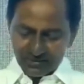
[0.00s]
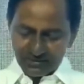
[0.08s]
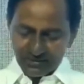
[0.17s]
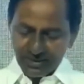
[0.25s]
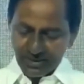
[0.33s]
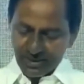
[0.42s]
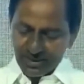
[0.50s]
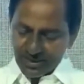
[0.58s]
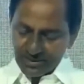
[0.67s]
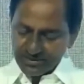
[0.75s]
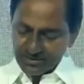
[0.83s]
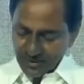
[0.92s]
Telangana
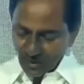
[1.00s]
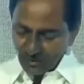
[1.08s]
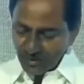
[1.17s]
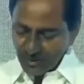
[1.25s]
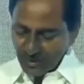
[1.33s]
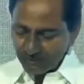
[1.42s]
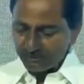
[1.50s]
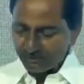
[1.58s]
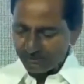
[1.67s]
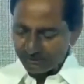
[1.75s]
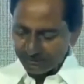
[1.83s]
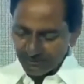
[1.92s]
has now become
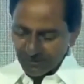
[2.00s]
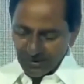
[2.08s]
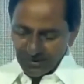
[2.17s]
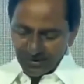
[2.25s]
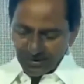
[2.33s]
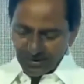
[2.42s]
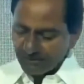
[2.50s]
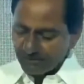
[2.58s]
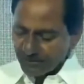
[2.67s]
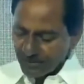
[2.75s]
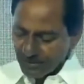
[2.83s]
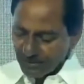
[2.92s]
a
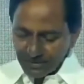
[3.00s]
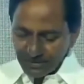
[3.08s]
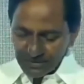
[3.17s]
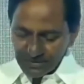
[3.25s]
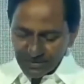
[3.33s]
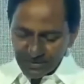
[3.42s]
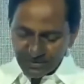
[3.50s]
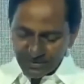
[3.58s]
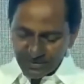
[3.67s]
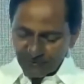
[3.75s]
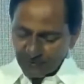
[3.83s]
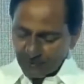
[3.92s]
favoured
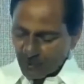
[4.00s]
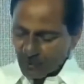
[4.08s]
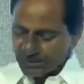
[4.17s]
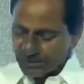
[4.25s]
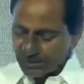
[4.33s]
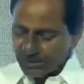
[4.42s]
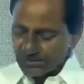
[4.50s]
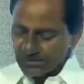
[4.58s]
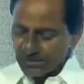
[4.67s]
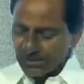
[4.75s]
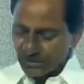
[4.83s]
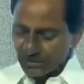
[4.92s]
destination for both
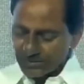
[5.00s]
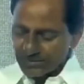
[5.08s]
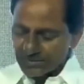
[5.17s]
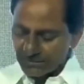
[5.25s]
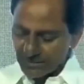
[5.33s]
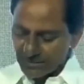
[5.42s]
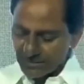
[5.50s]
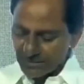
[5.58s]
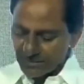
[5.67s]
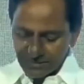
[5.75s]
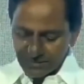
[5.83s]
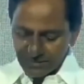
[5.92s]
international and domestic
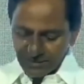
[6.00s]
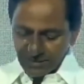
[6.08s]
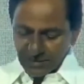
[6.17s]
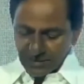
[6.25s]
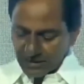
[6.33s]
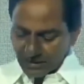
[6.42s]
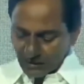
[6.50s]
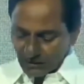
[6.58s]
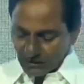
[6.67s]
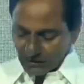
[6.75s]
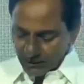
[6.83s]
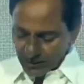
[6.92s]
investors, and you will
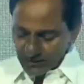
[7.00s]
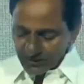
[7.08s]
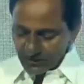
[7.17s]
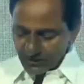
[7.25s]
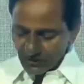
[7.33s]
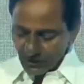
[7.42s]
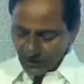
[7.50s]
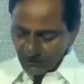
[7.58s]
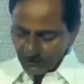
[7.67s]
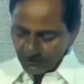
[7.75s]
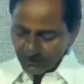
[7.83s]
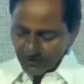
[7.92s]
be pleased to know
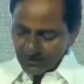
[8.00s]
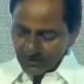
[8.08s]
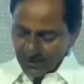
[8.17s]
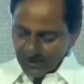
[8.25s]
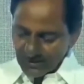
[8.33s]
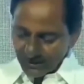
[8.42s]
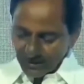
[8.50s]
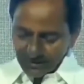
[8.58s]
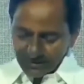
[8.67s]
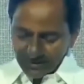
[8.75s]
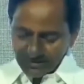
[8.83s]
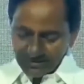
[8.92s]
that
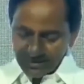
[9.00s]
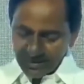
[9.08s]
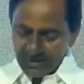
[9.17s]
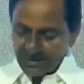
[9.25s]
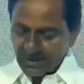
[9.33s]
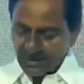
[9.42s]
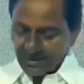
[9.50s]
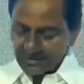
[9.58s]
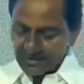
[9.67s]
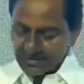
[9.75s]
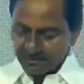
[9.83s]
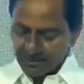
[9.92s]
Hyderabad has the second
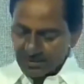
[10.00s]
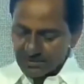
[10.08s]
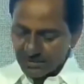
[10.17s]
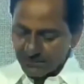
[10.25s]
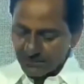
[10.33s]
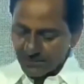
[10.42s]
largest presence of